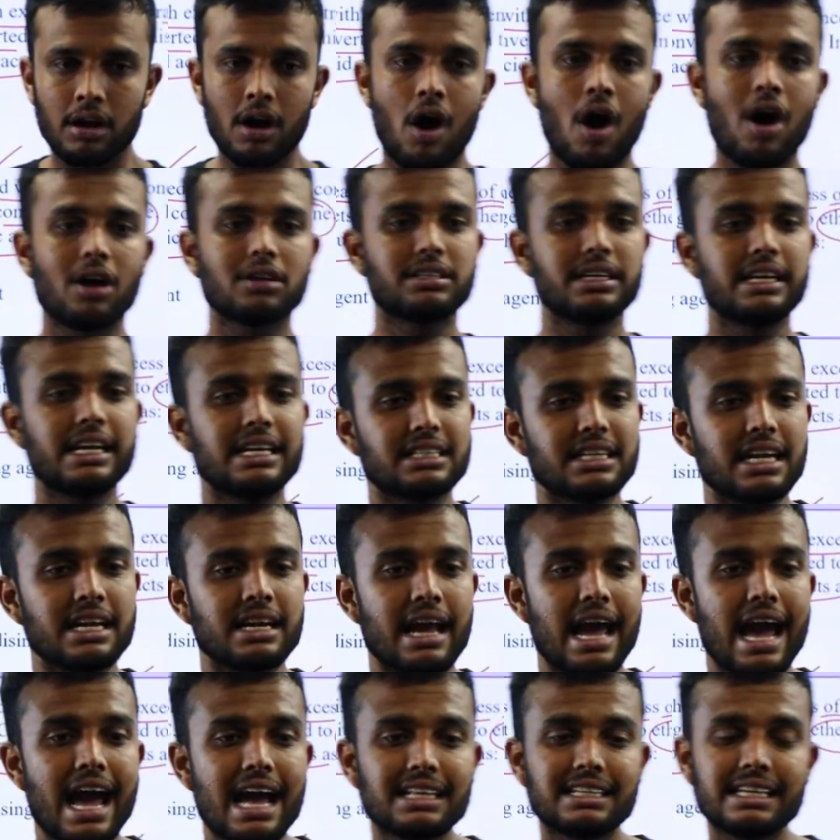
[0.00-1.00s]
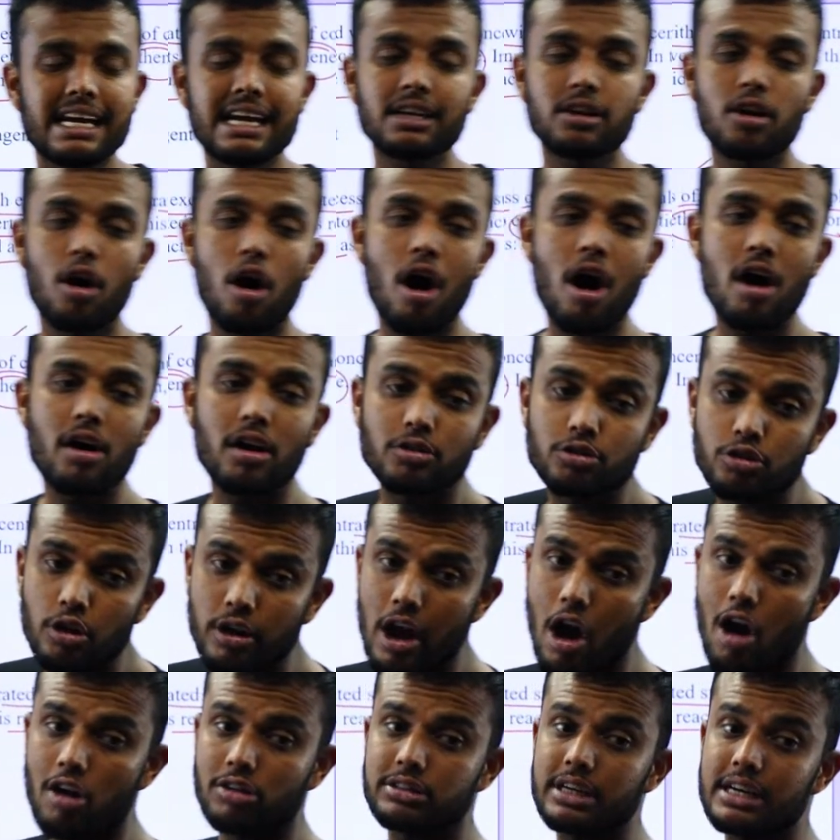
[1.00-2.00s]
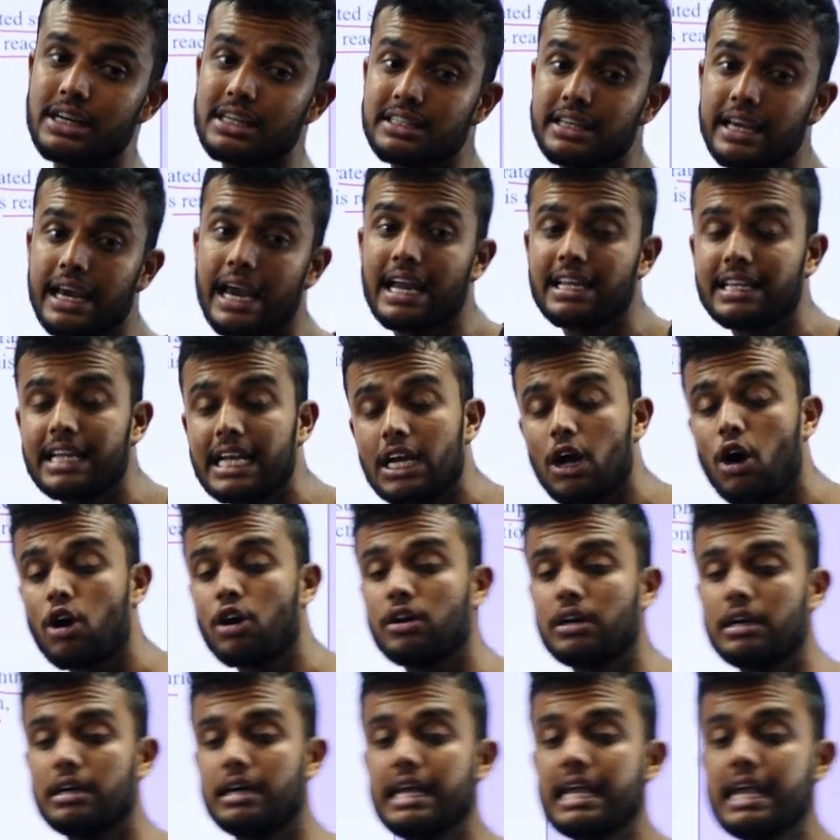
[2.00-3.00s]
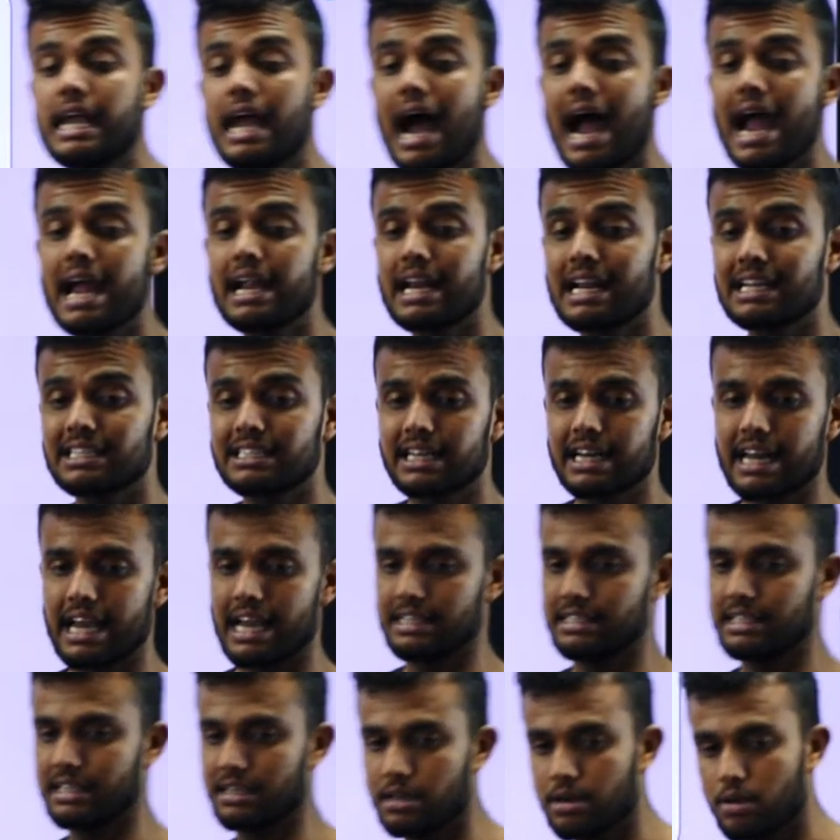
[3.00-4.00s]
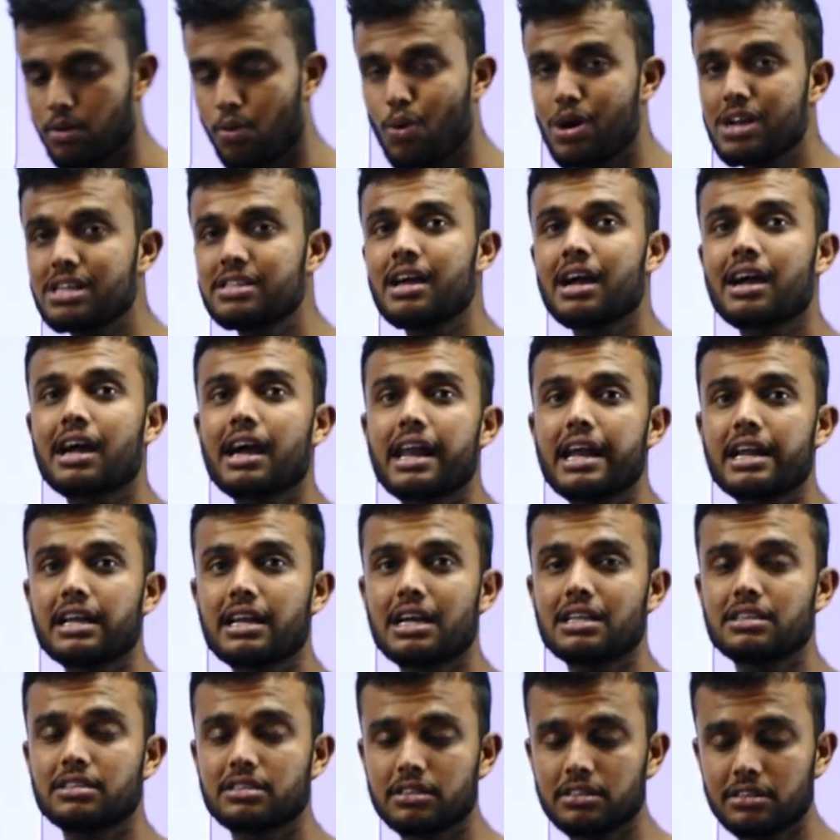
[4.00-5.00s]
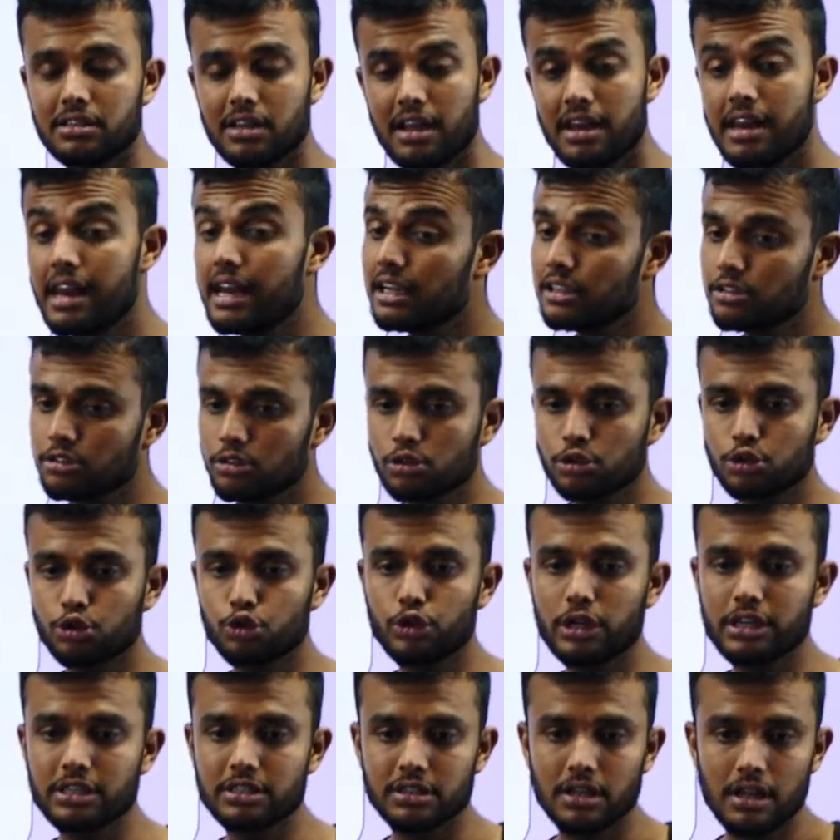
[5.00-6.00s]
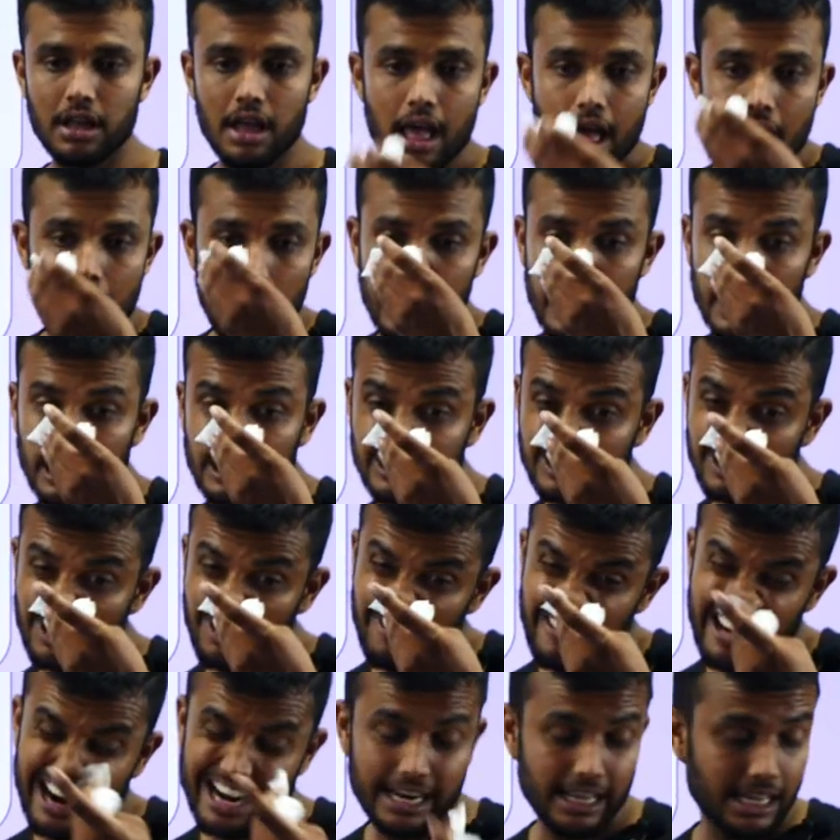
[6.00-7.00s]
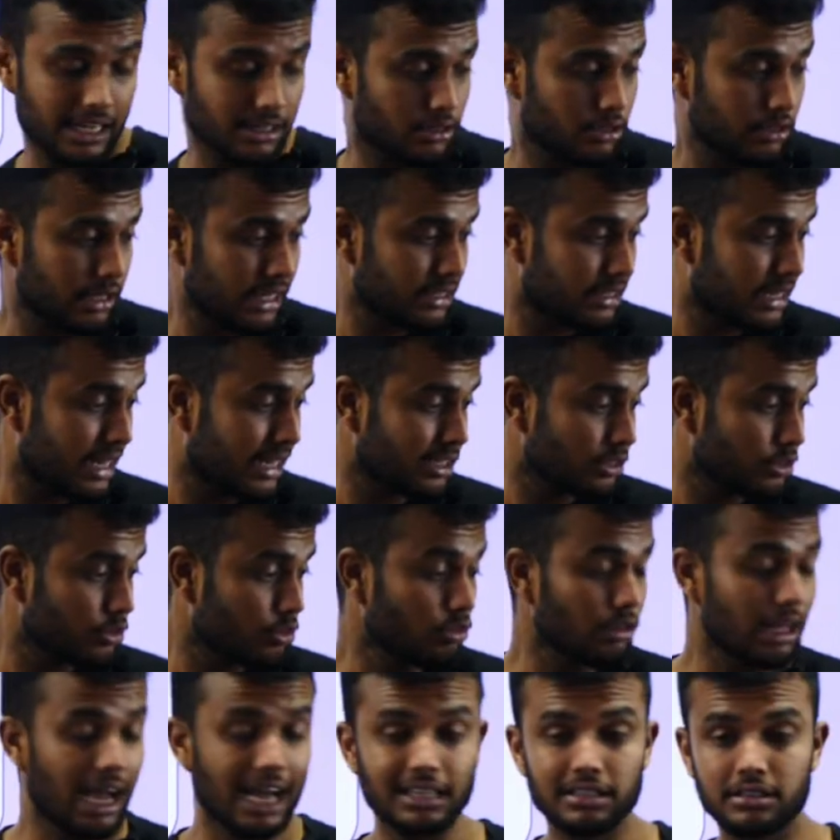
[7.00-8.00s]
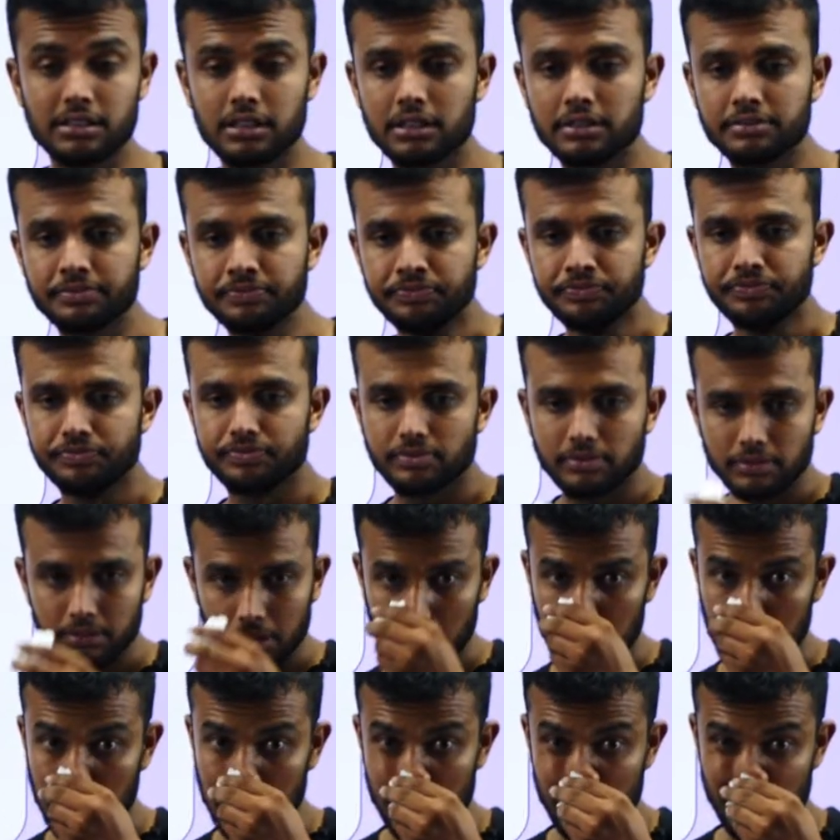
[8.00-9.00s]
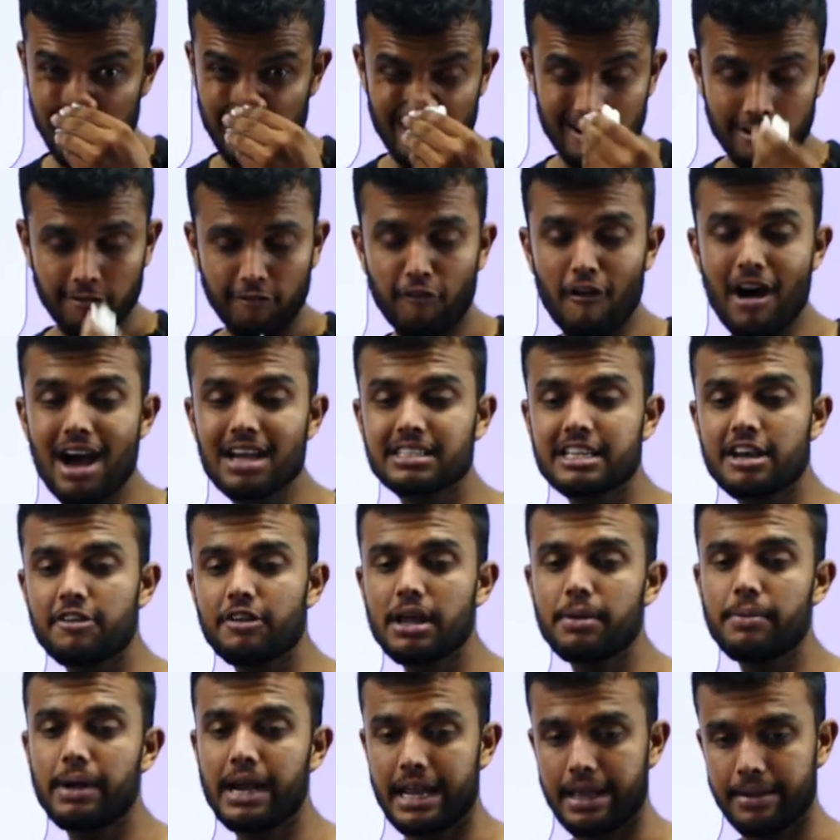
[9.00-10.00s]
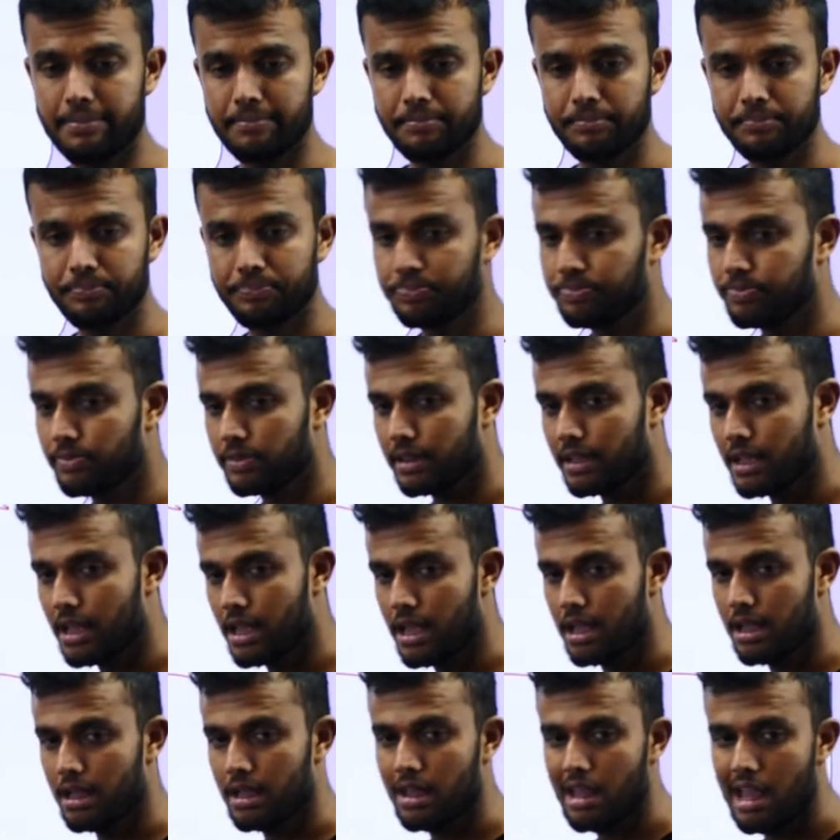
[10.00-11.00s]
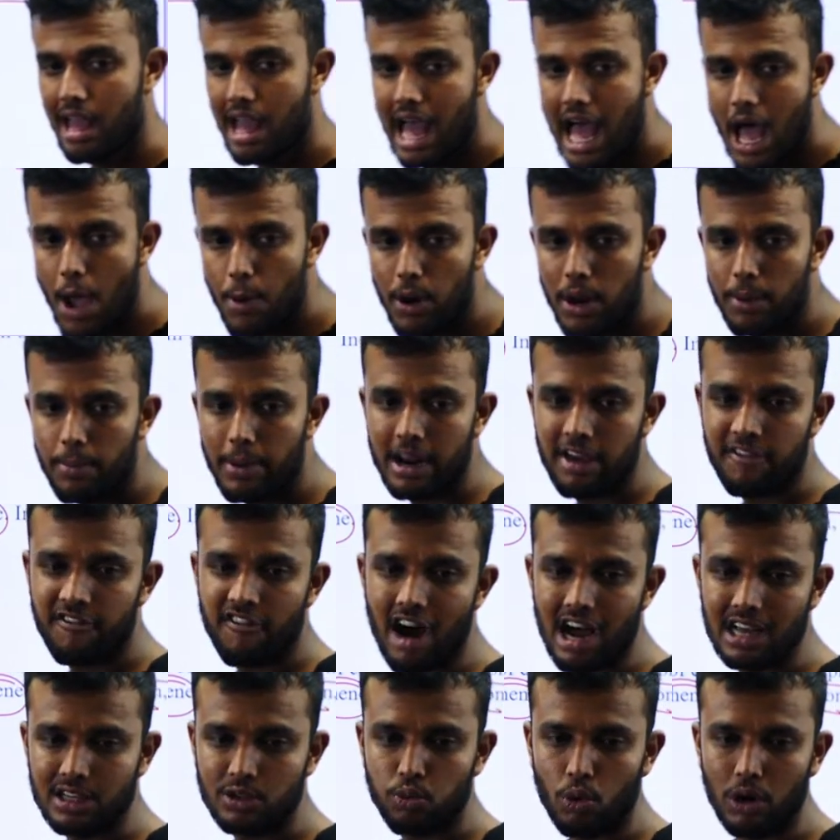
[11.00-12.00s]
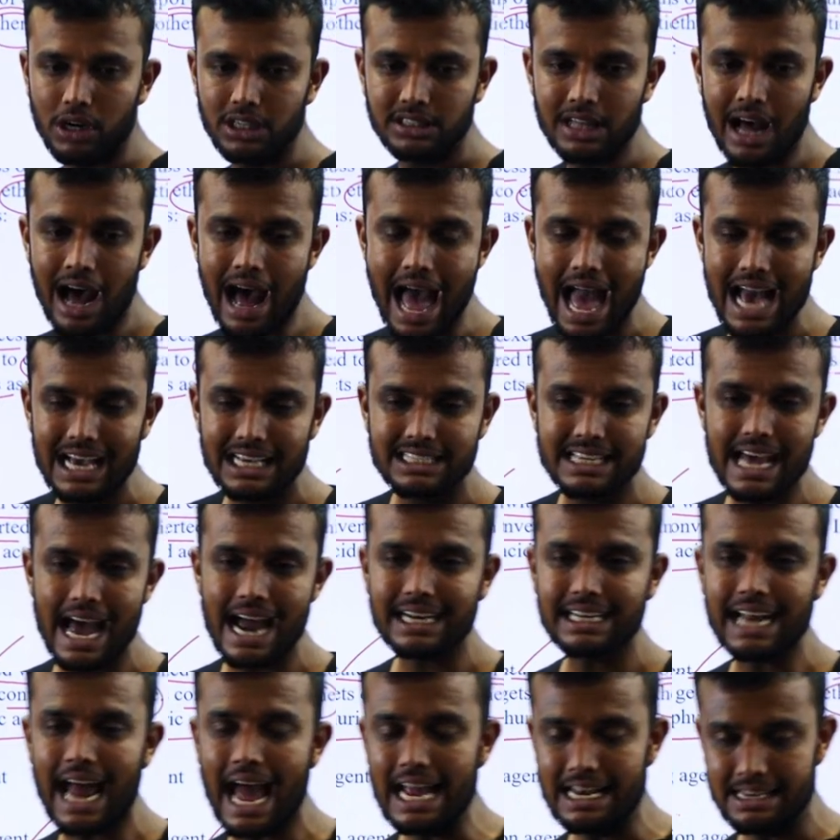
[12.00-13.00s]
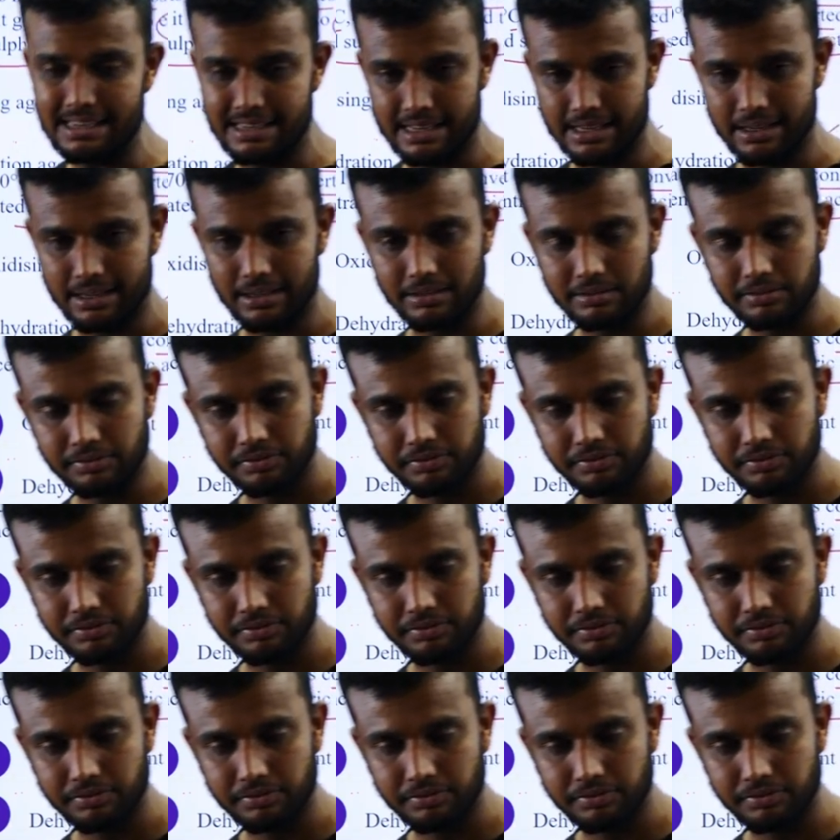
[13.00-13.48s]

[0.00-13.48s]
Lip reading: Oxidizing agent or dehydration agent. What is the correct answer? Let us know, students. Let us know, my dear students. Let us know the answer. First, everybody. Everybody first. What is the exact answer?